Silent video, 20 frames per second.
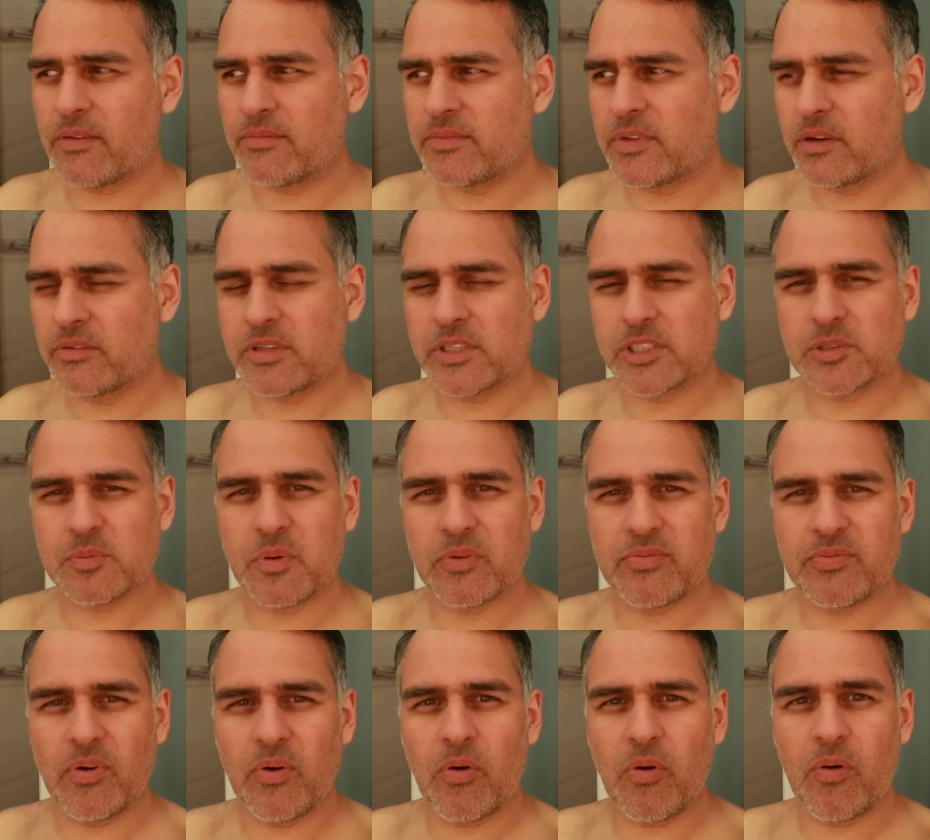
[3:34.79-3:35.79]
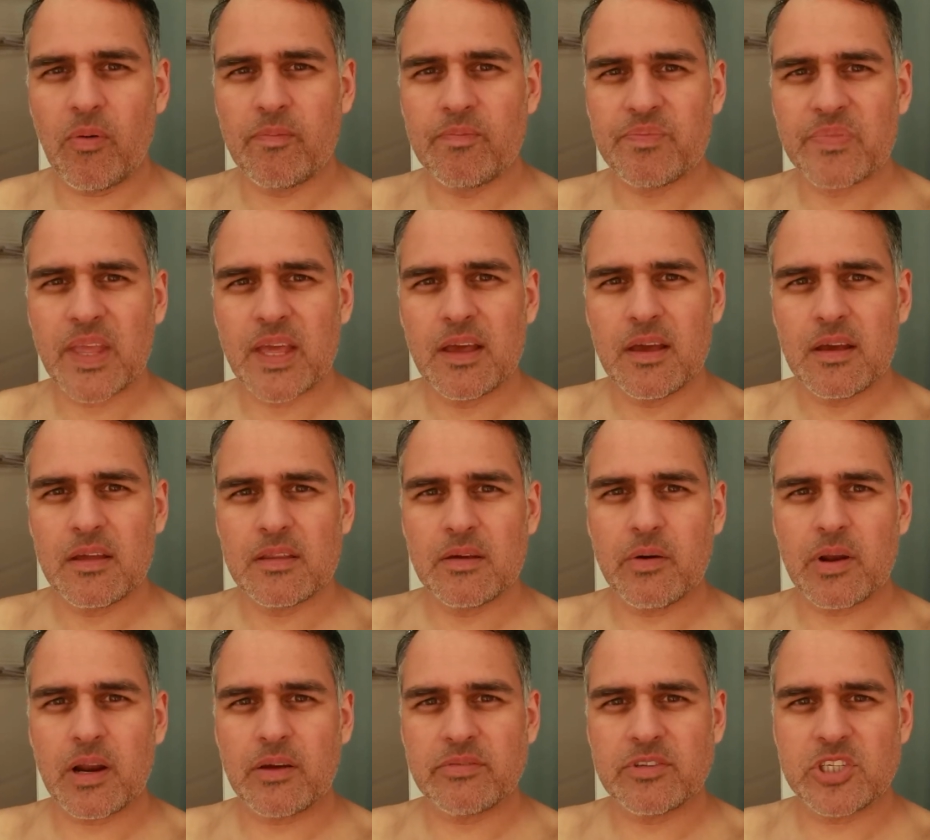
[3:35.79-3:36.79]
I've noticed before that
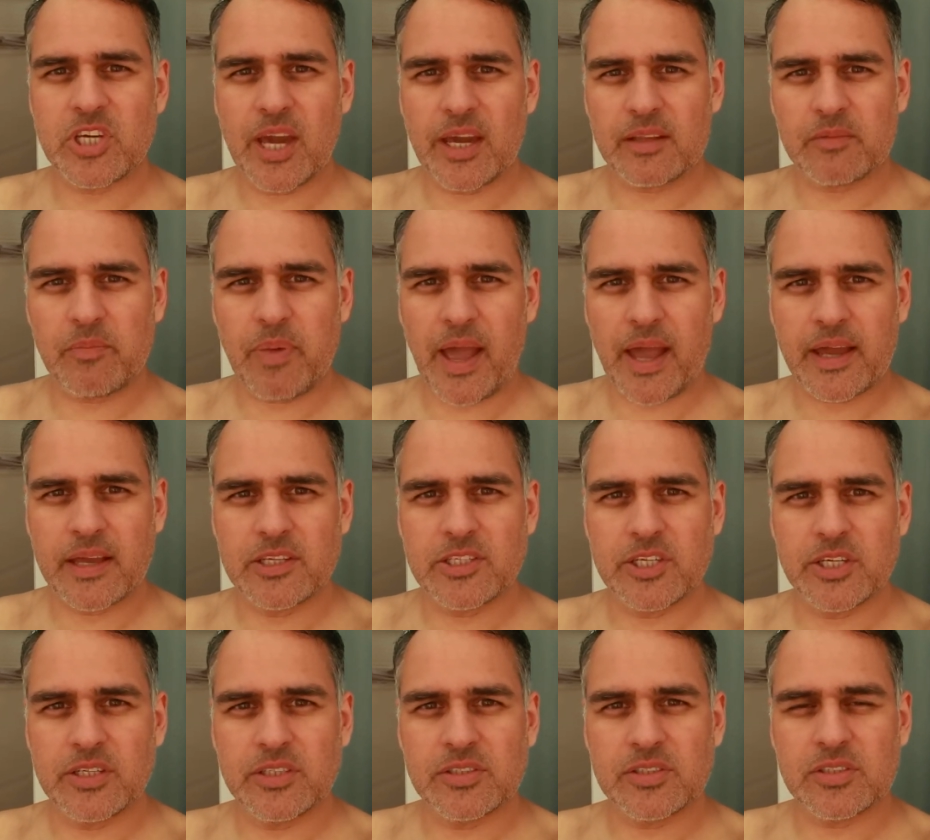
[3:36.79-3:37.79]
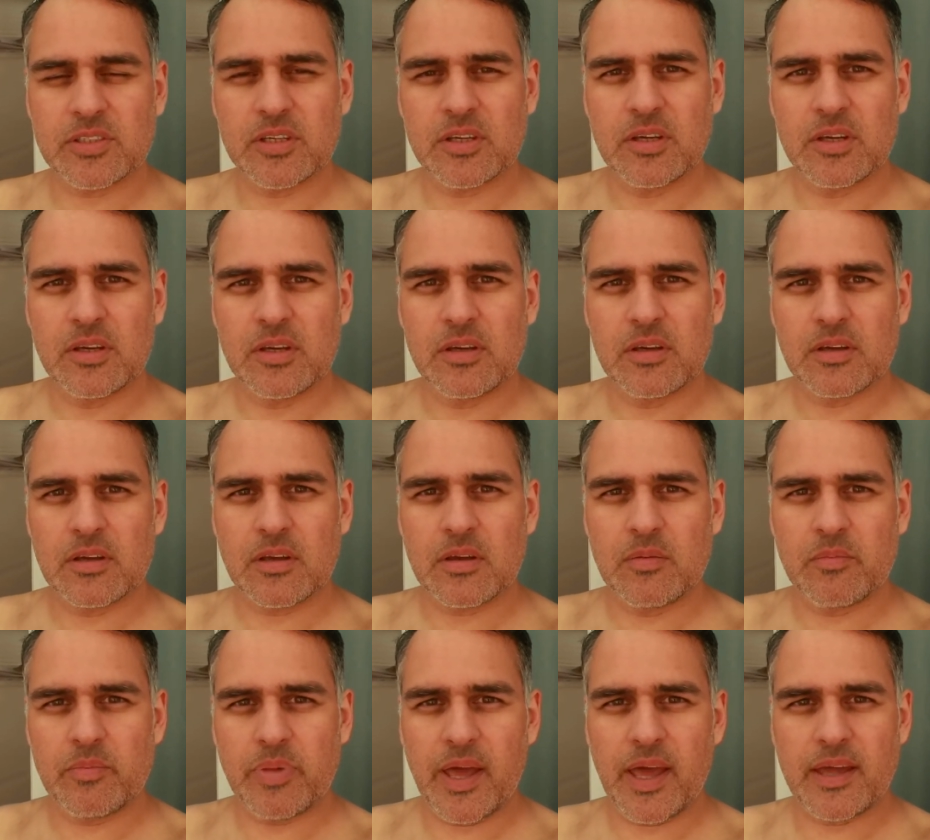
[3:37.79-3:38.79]
when I've checked packages
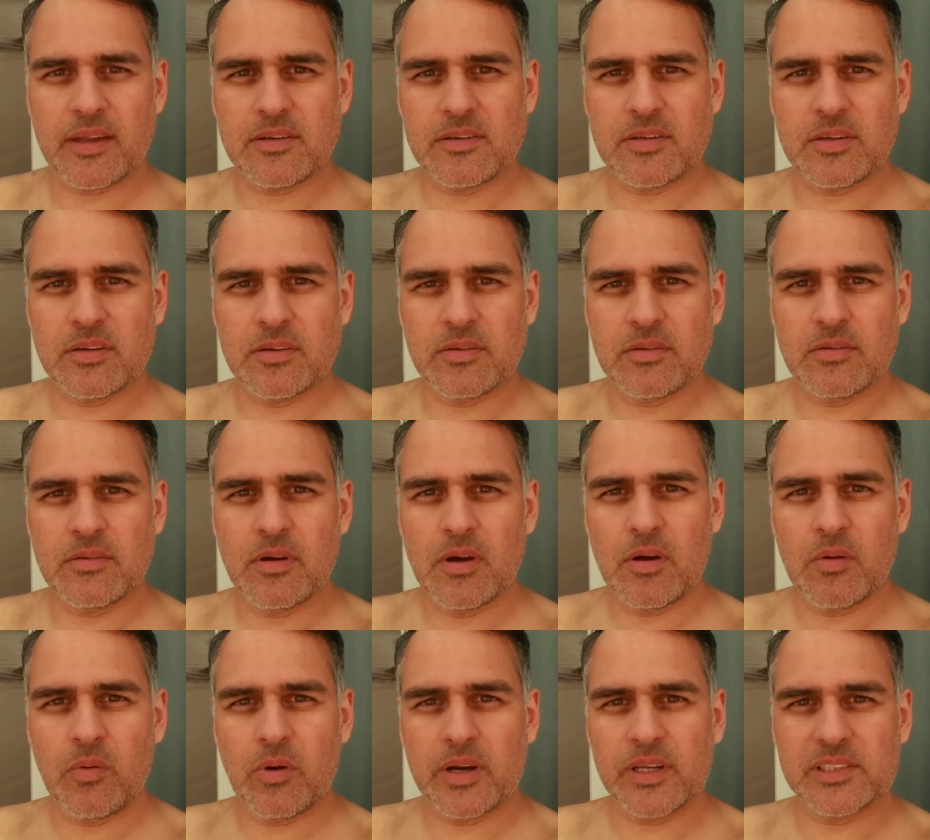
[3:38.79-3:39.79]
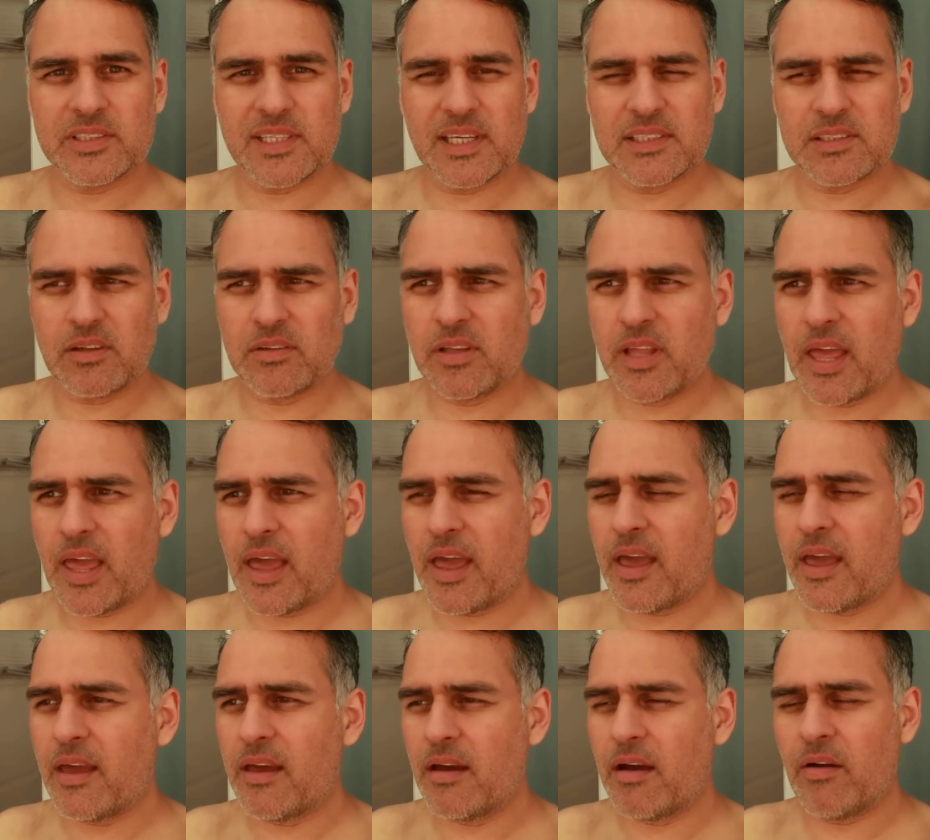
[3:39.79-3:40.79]
compared to what it says on the
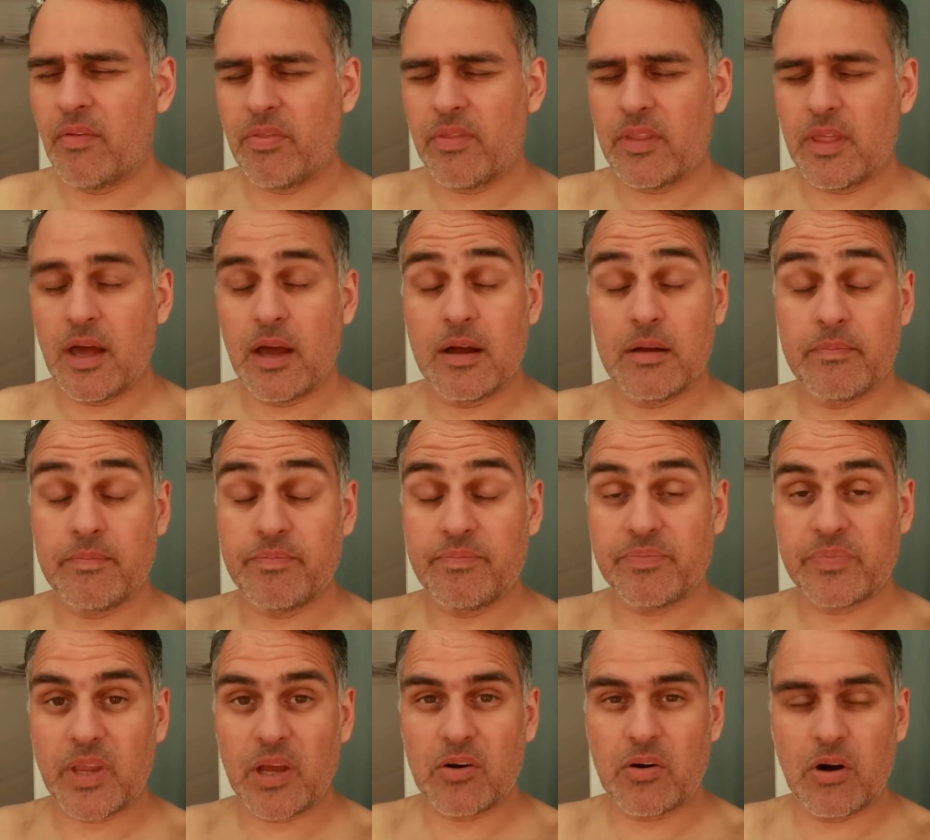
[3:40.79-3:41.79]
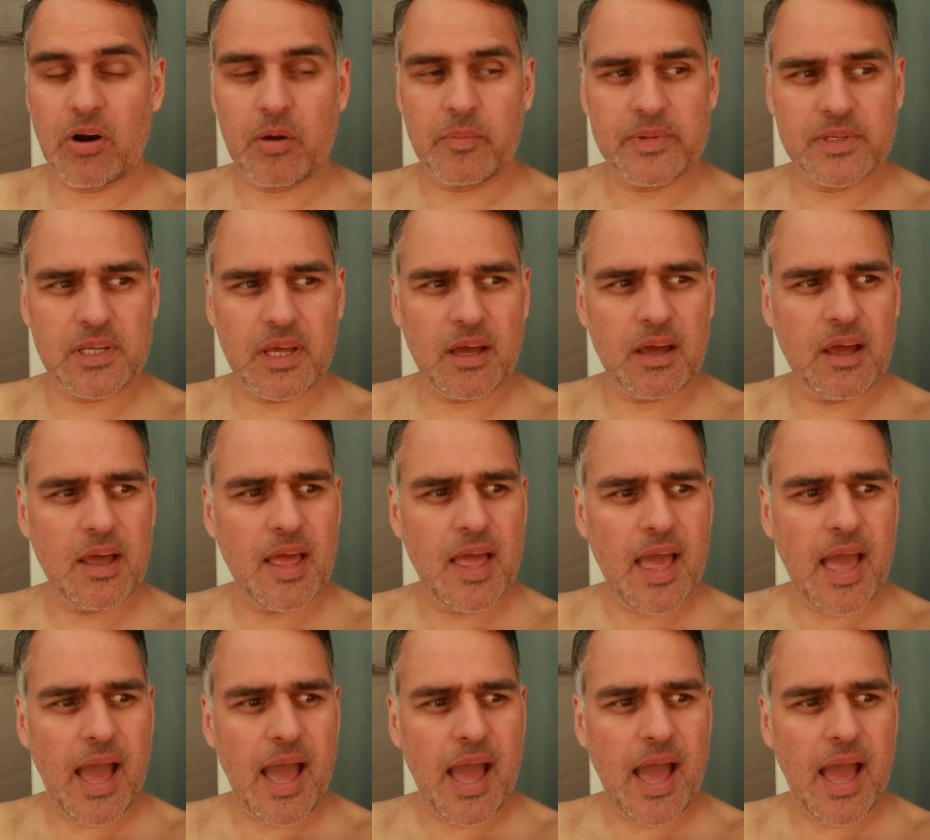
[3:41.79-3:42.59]
air, on chronometer,